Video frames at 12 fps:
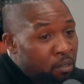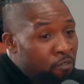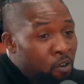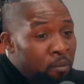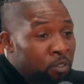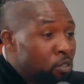
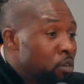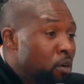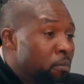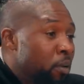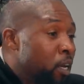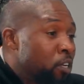The
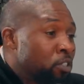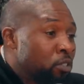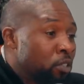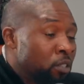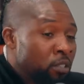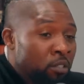pharmaceutical
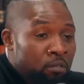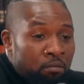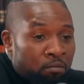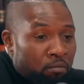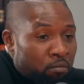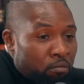industry is a
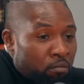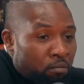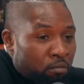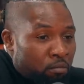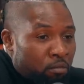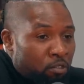
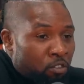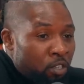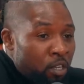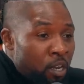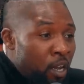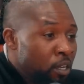
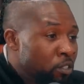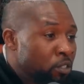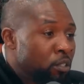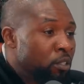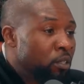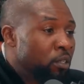trillion dollar
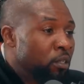industry.